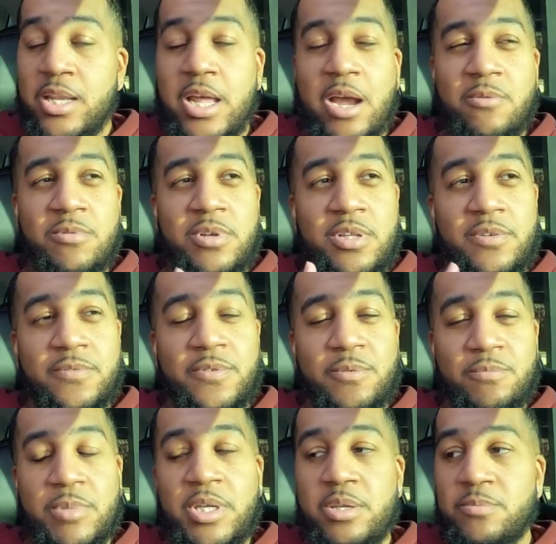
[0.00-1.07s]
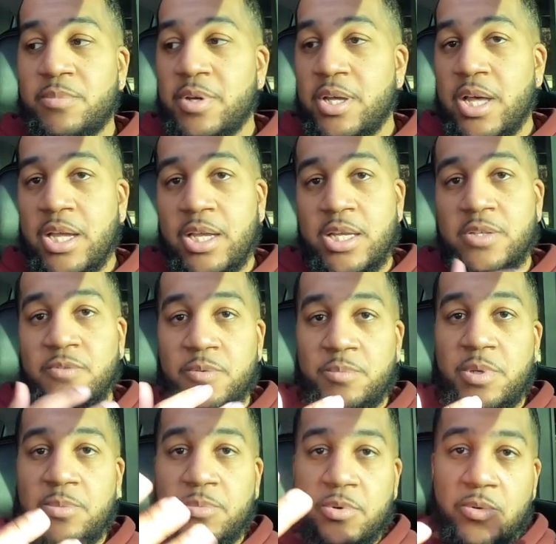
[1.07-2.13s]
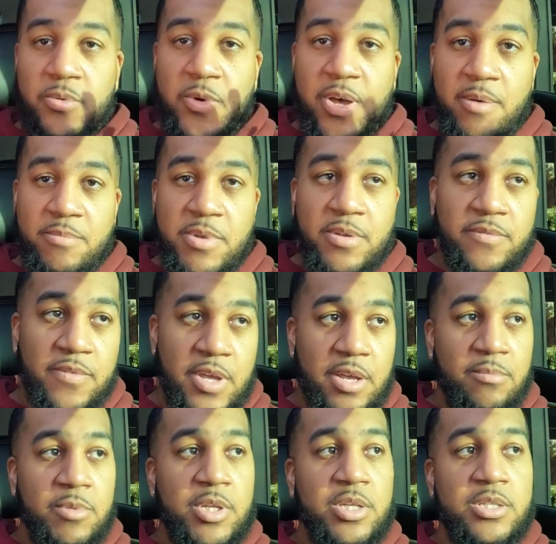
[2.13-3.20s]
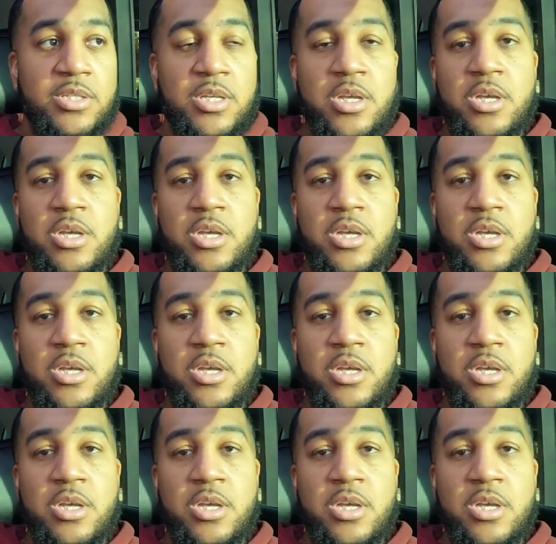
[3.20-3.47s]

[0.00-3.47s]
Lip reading: Not really for me, but I guess for people who have big families,